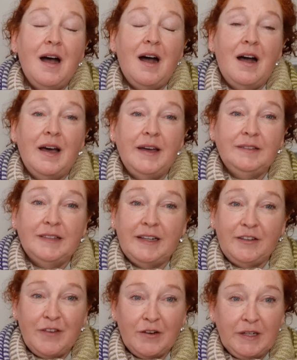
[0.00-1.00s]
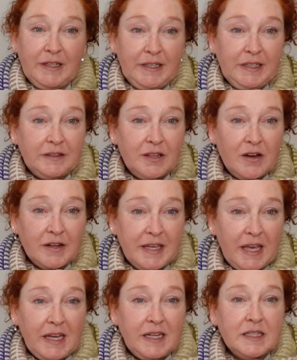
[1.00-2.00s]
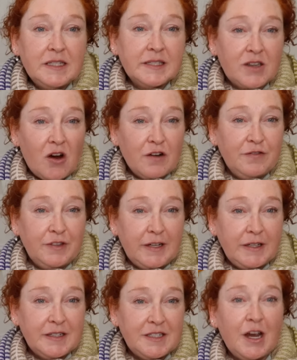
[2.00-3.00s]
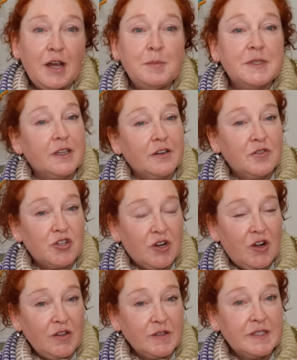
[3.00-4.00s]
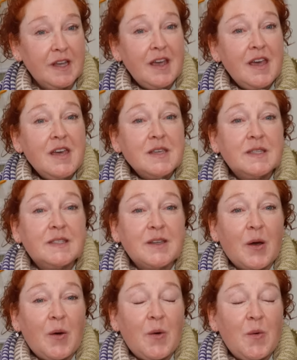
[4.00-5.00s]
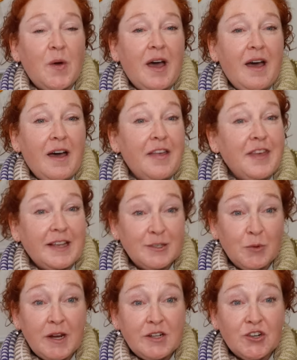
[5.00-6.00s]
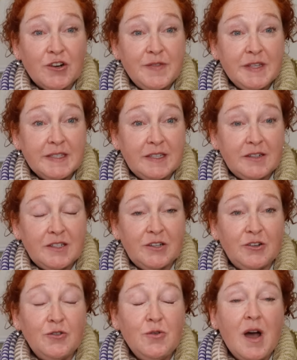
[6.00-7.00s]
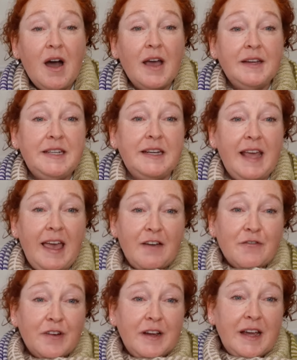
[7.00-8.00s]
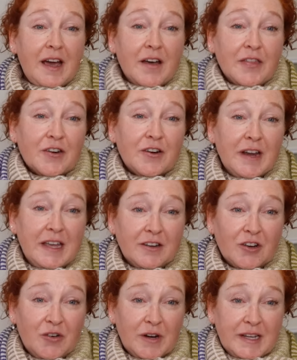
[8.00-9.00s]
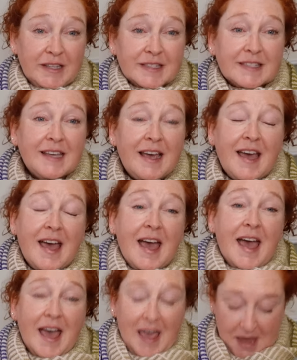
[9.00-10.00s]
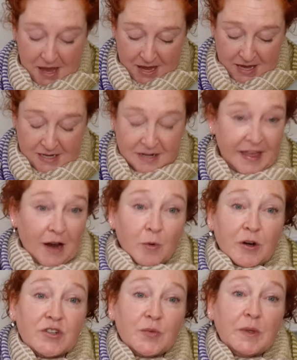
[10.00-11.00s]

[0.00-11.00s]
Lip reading: I like very elongated scarf-like types of shawls. So that's what I turned this into. I did every other increase, and that worked